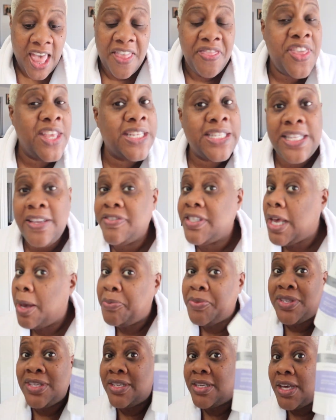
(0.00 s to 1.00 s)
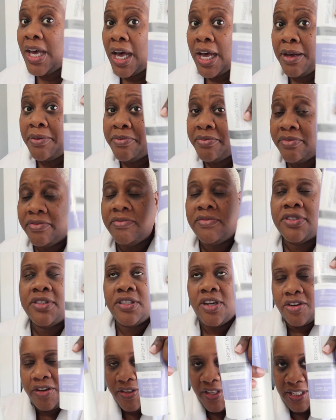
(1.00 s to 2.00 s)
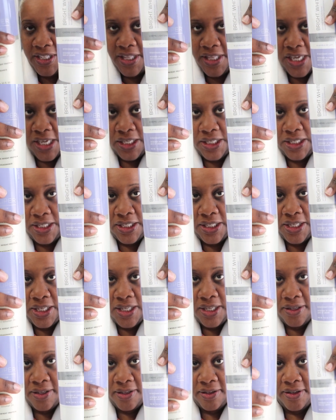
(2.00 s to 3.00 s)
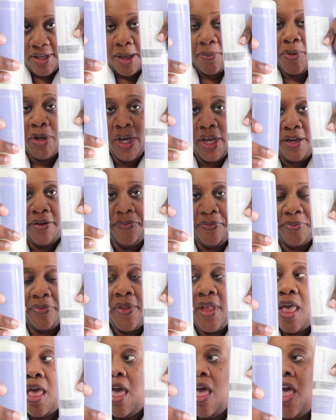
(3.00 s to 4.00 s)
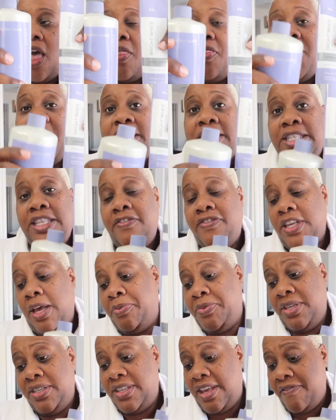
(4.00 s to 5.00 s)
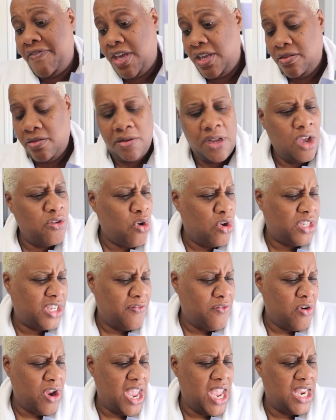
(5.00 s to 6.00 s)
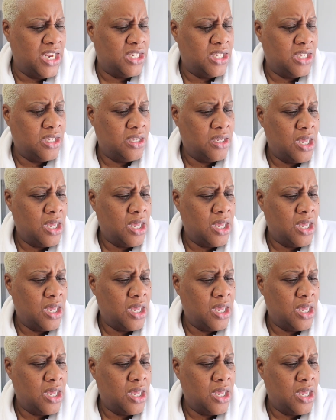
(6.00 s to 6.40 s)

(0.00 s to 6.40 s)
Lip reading: This lifts up to sorry, this and this. I'm good. This lifts up to 7 or 8.